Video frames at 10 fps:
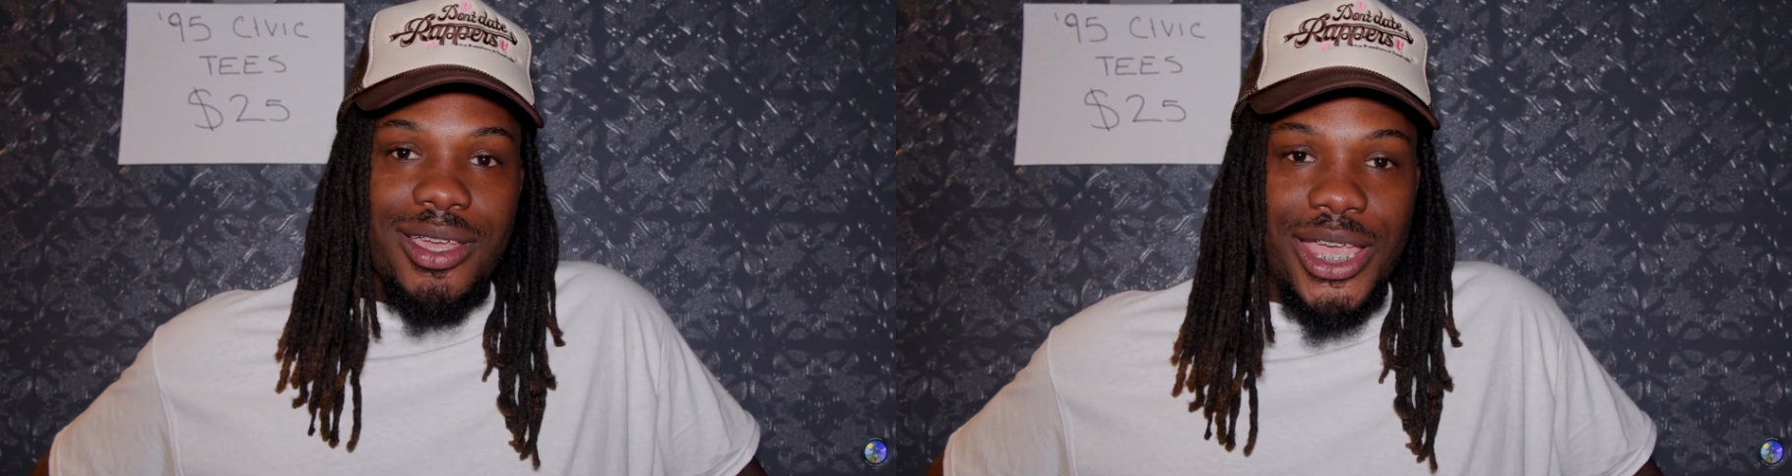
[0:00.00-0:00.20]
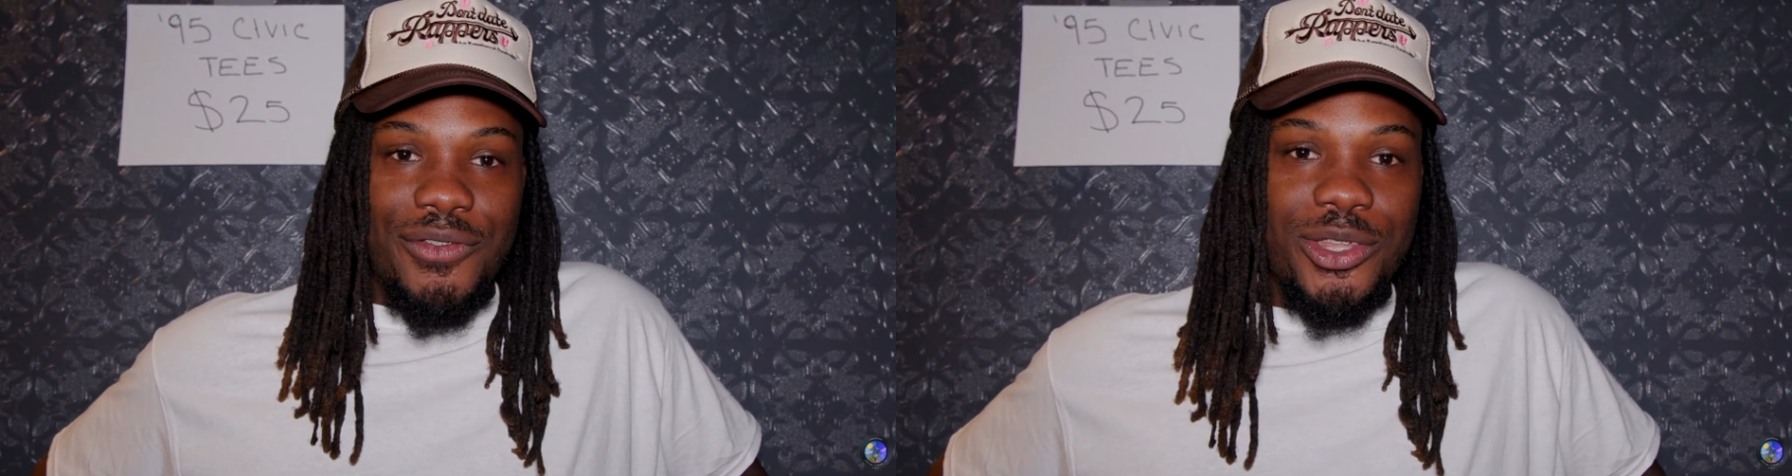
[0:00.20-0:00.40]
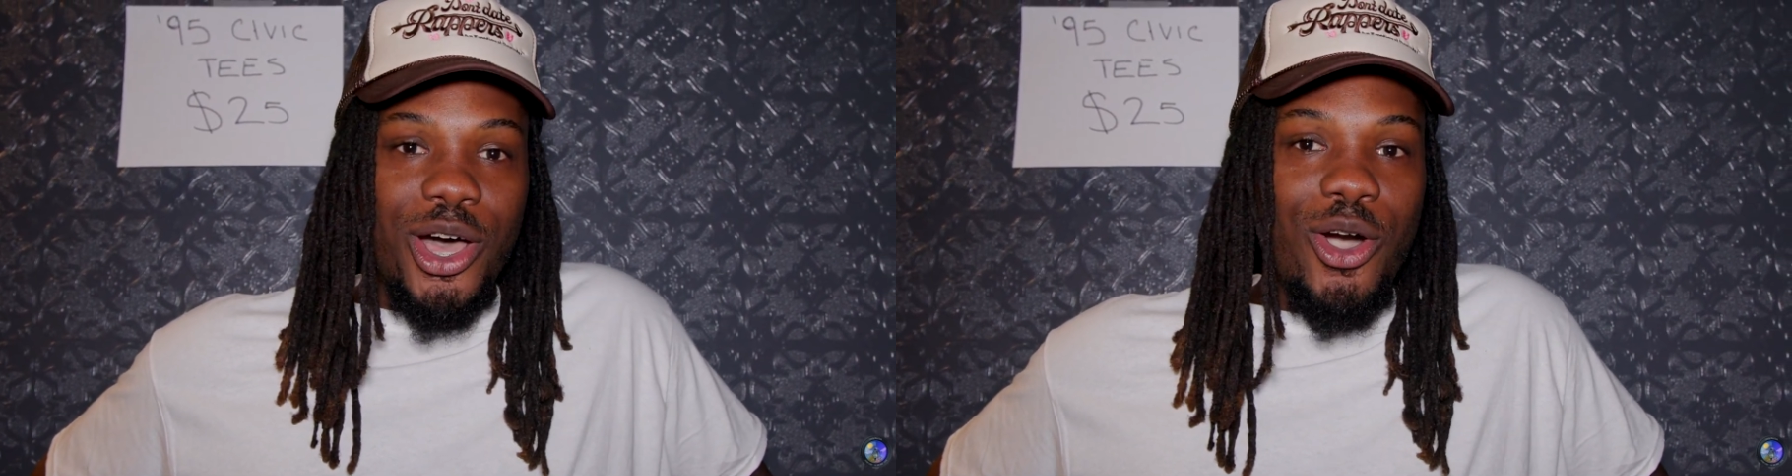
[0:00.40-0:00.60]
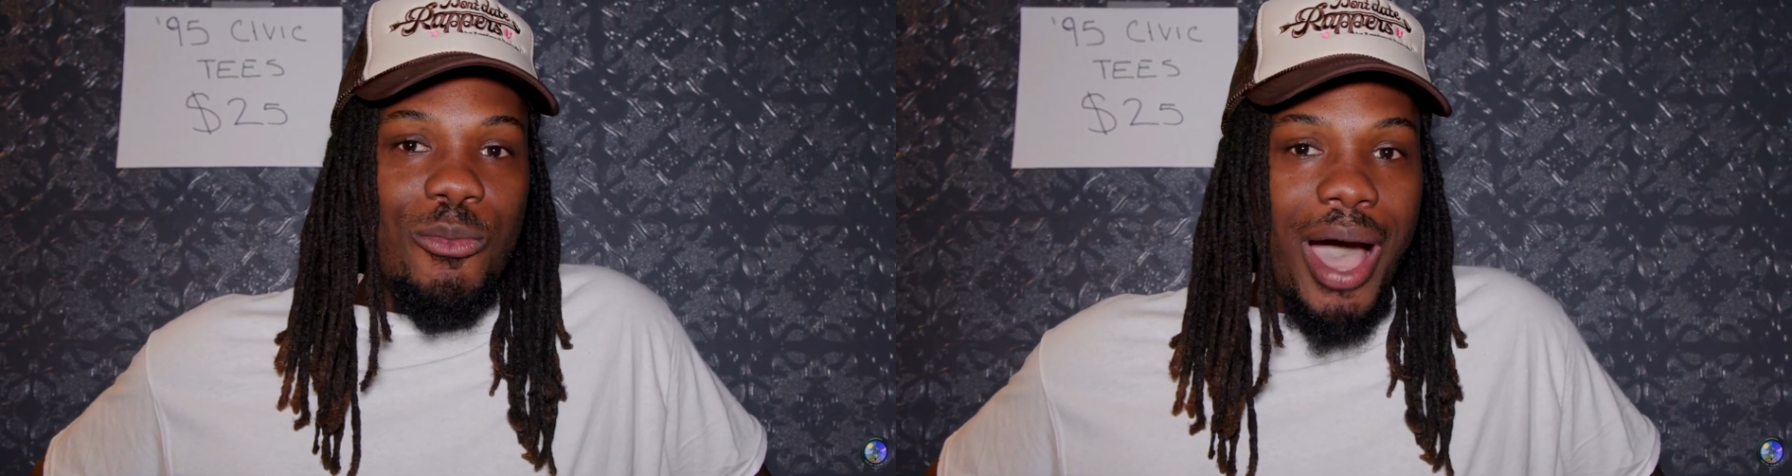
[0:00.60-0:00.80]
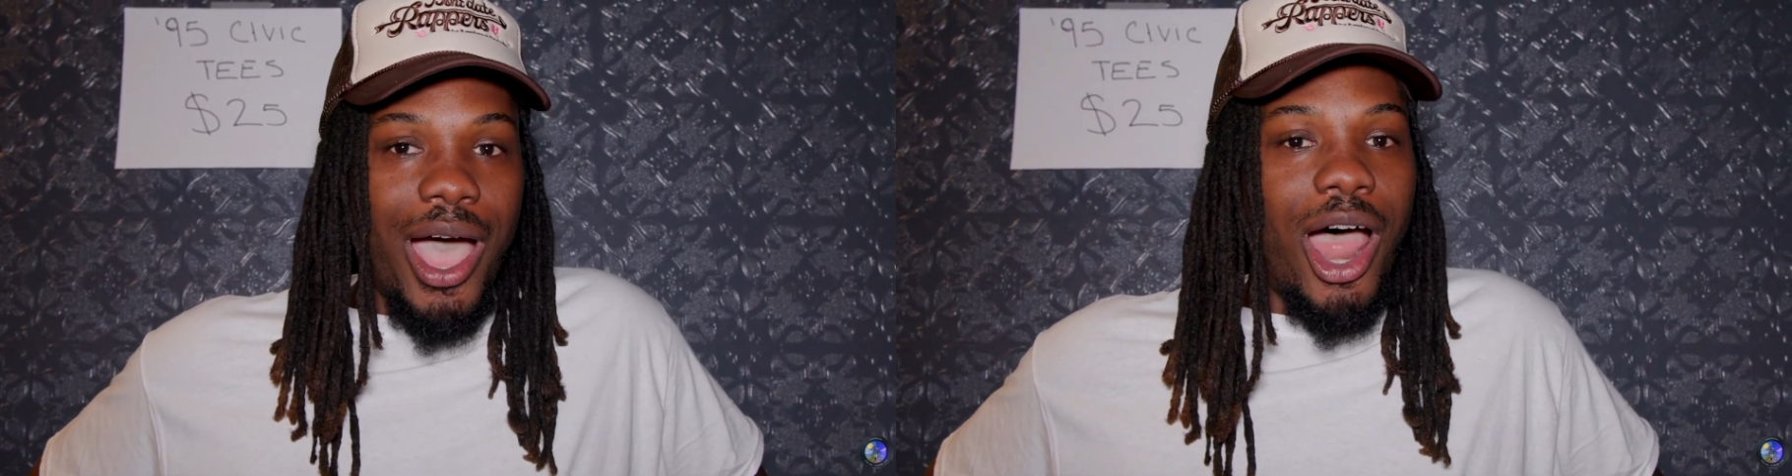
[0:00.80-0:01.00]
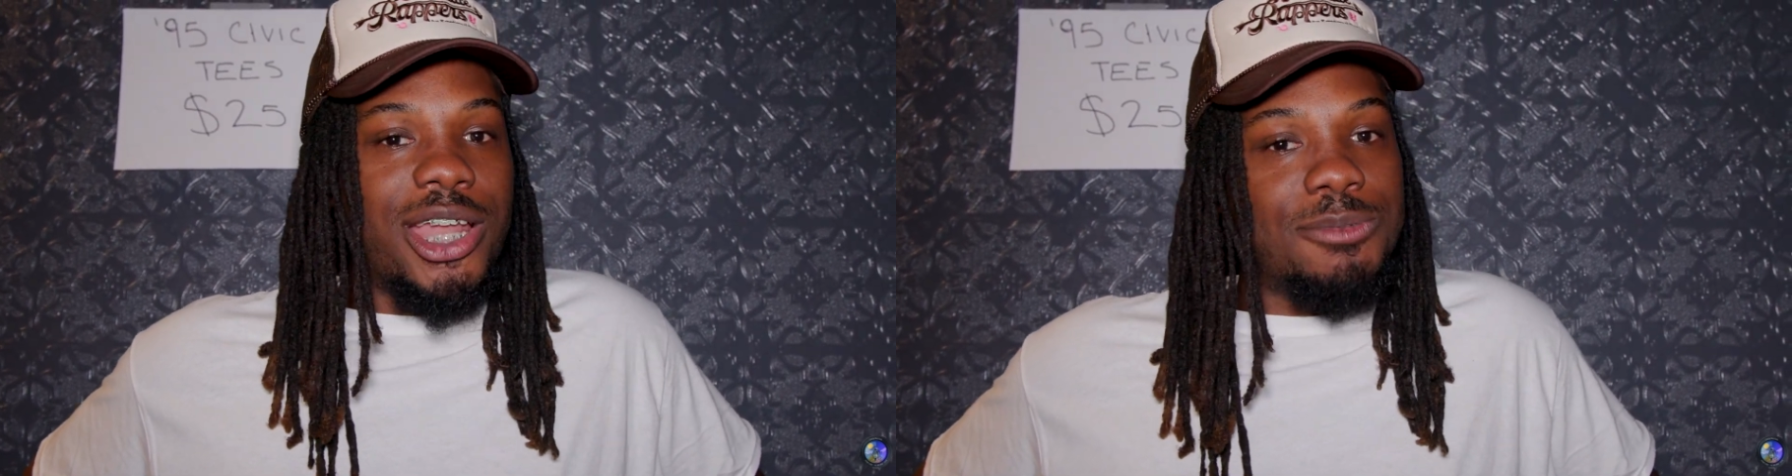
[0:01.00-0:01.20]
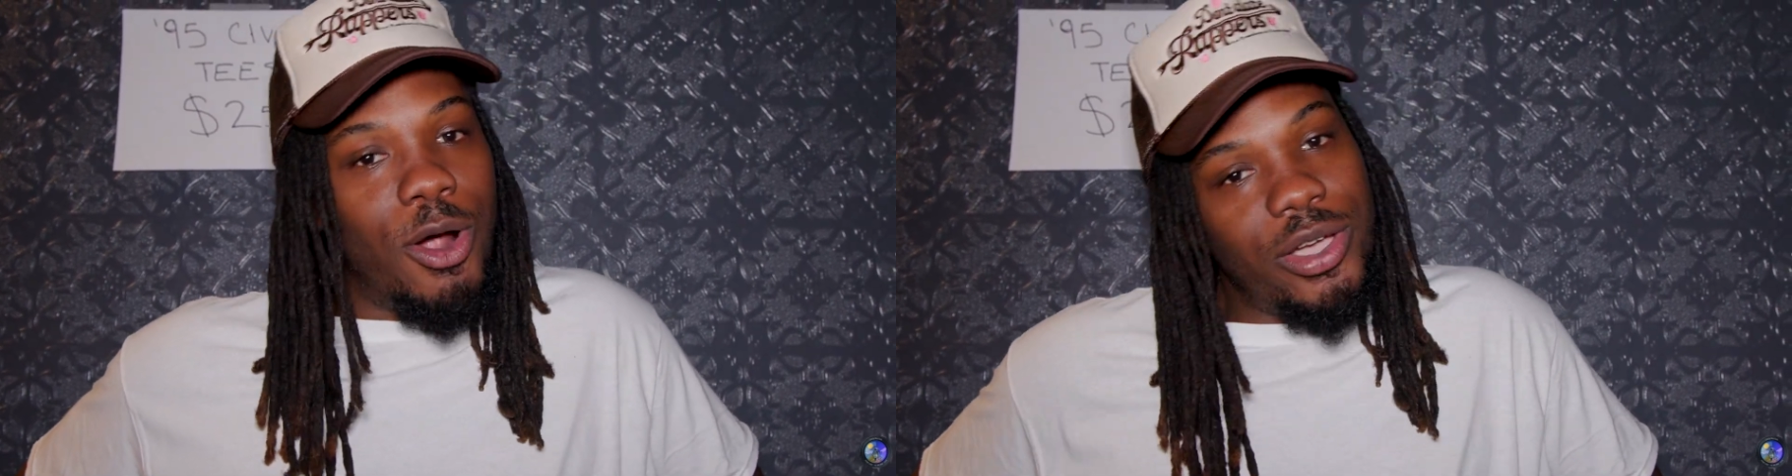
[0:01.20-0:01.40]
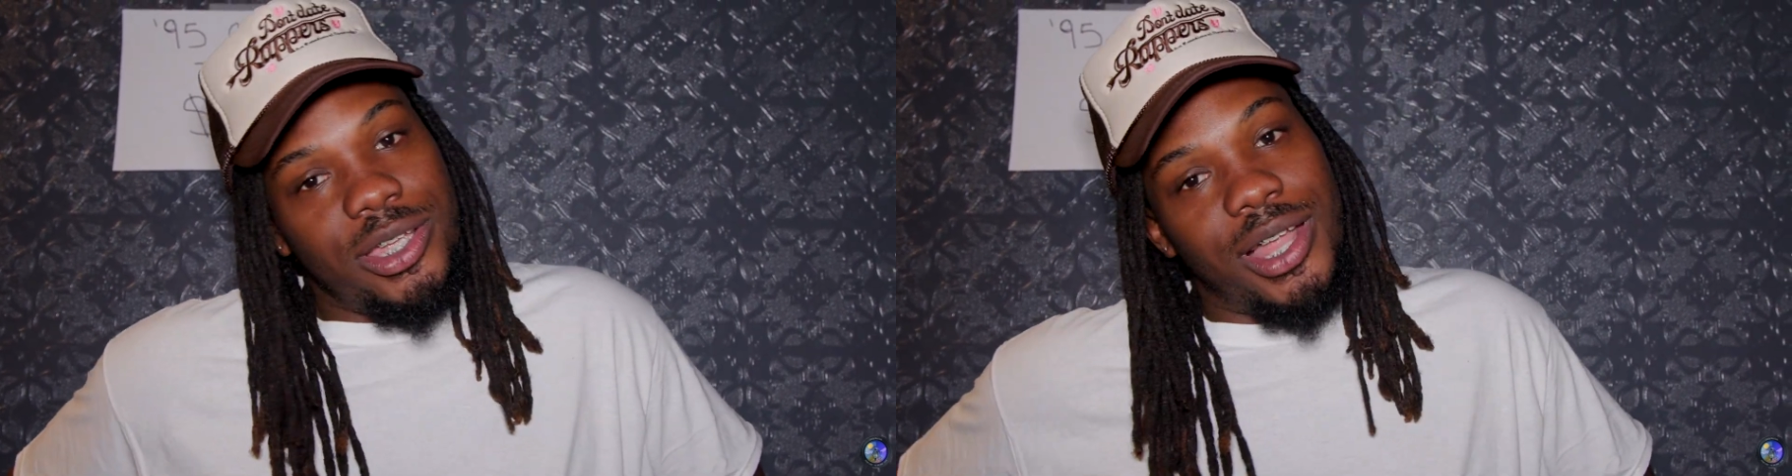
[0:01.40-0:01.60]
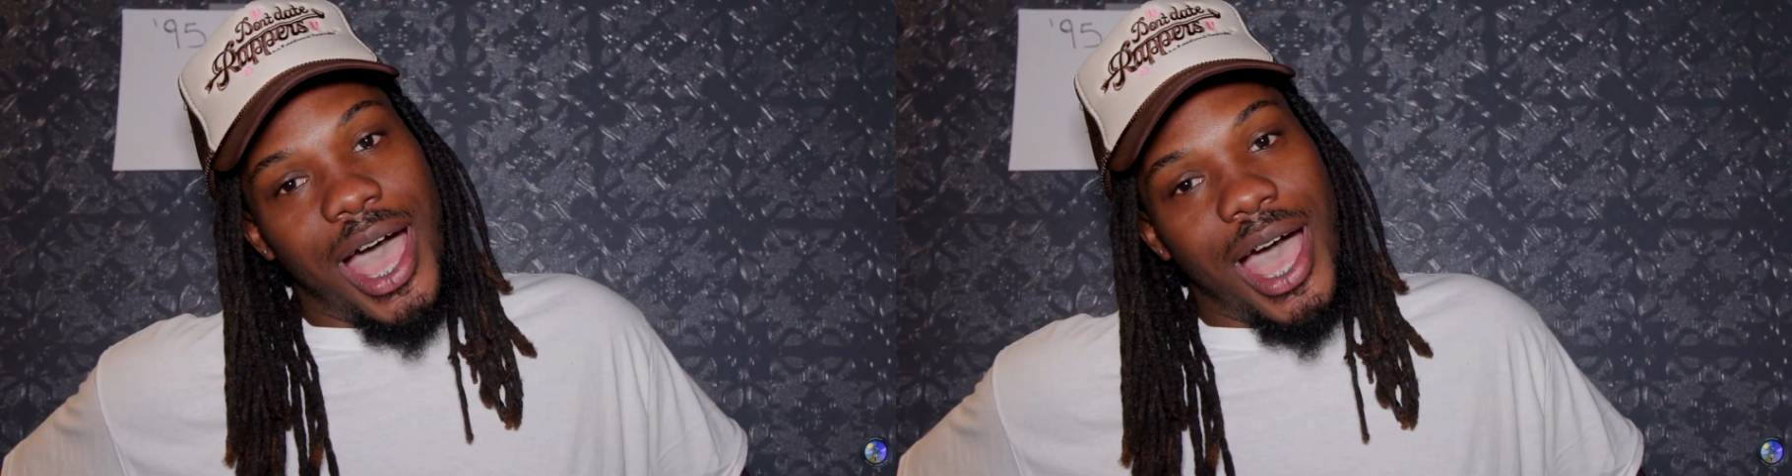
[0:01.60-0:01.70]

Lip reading: Even though my heart is broken,